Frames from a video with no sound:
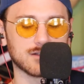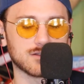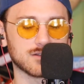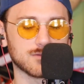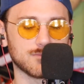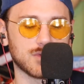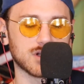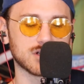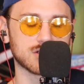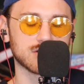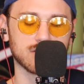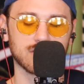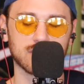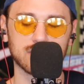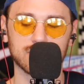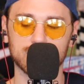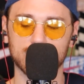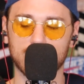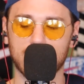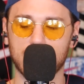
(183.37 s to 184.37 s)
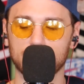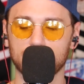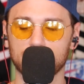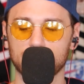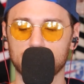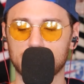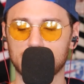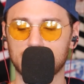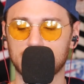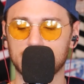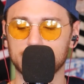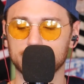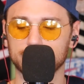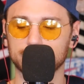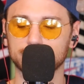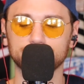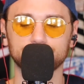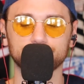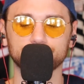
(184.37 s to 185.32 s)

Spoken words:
into much of the drama, really,